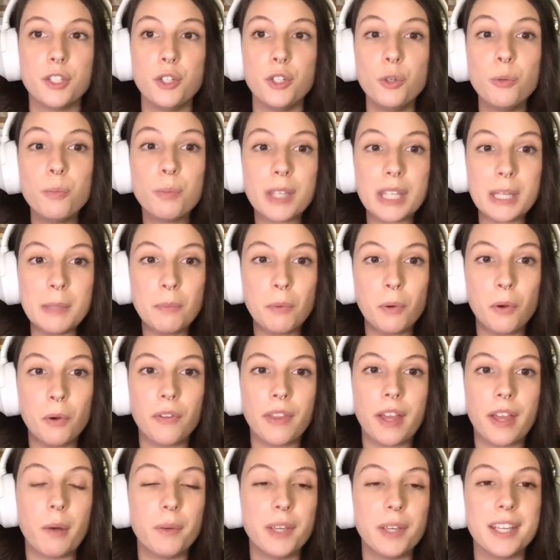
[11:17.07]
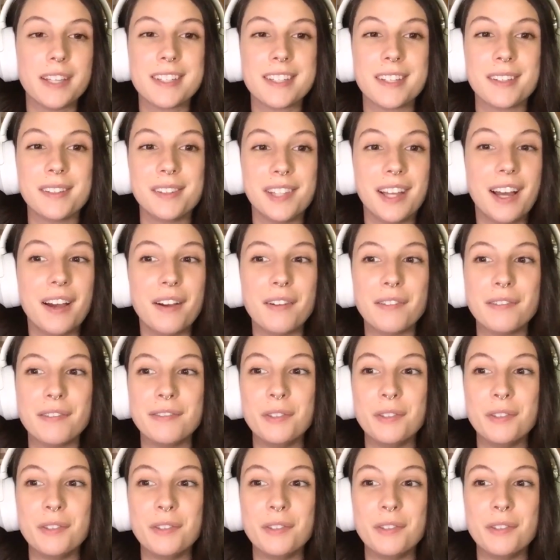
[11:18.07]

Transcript: new people that we get to love,